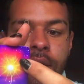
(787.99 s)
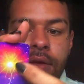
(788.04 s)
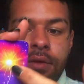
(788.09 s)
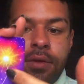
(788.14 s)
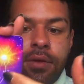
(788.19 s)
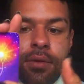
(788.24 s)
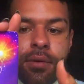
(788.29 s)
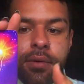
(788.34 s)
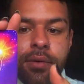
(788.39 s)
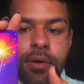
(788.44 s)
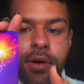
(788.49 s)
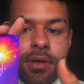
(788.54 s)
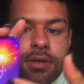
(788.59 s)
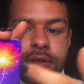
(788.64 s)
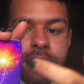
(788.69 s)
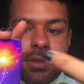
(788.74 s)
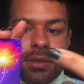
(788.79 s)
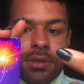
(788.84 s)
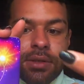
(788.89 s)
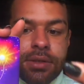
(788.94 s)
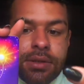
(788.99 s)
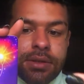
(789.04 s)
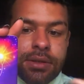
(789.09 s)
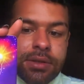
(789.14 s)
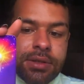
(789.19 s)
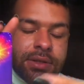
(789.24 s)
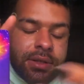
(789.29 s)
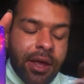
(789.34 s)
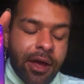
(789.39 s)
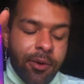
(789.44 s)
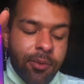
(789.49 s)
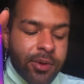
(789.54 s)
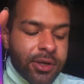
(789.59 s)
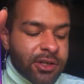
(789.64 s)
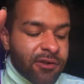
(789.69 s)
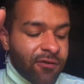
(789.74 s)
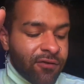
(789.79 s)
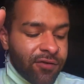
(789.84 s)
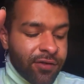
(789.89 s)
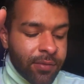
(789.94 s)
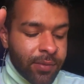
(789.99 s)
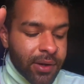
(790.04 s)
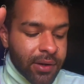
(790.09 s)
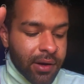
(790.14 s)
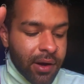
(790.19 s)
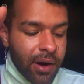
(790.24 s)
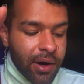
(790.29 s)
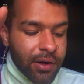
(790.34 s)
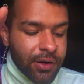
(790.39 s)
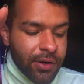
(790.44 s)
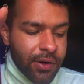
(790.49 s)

you are just, it's that wish fulfillment card.